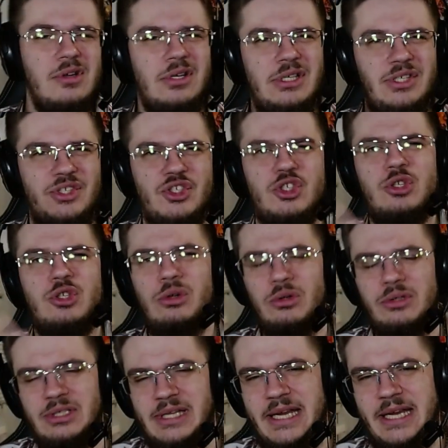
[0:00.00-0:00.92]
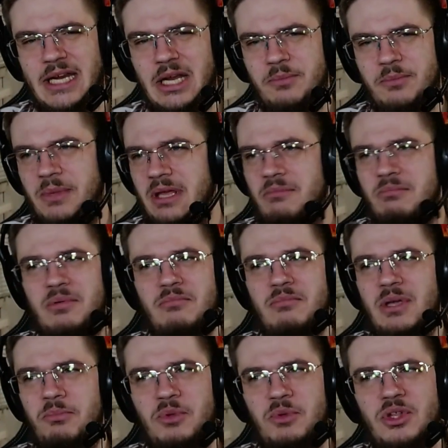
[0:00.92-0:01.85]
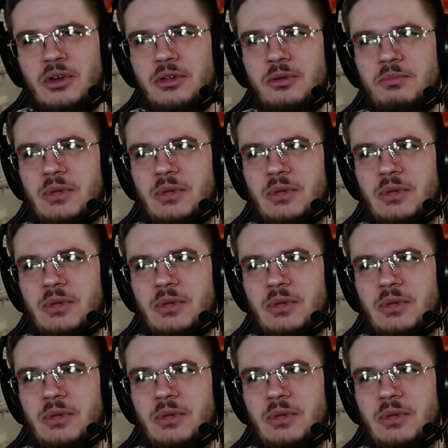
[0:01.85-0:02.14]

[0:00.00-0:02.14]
It just looked like it. Maybe not.